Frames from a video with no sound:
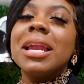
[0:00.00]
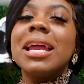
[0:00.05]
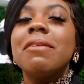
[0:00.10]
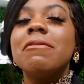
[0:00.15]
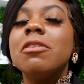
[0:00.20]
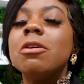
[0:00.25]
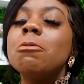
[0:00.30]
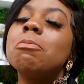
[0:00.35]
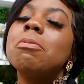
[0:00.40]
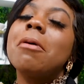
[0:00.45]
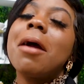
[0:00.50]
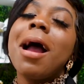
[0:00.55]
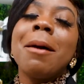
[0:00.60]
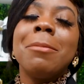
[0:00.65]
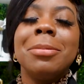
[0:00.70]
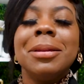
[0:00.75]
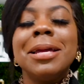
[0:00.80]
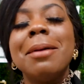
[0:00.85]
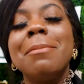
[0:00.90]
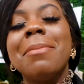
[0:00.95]
to give you
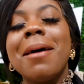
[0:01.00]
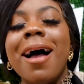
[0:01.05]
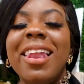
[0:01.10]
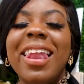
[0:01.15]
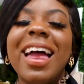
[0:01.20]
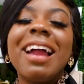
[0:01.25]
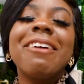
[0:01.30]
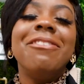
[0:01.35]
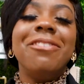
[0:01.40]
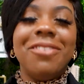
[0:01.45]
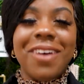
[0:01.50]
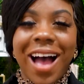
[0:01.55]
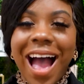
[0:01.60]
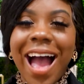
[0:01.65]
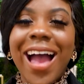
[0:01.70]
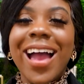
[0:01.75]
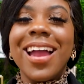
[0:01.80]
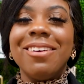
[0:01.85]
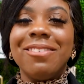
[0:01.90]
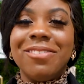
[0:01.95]
probably about like
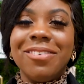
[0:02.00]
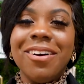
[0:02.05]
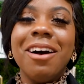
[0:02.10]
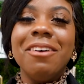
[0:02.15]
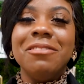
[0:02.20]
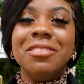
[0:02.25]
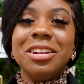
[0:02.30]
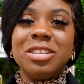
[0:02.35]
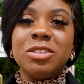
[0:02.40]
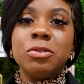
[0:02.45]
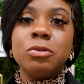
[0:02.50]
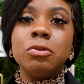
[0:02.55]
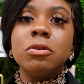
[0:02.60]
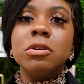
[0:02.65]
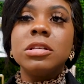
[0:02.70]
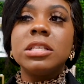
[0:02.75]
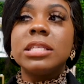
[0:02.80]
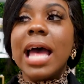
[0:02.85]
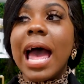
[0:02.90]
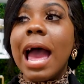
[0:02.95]
5 of the
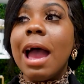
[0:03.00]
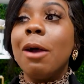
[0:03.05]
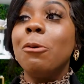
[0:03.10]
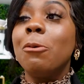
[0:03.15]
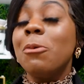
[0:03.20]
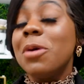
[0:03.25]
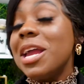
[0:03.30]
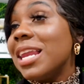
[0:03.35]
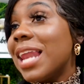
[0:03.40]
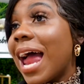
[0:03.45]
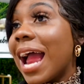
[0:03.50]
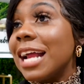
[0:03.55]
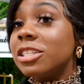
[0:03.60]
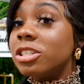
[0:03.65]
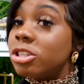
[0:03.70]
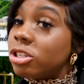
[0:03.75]
tools that we like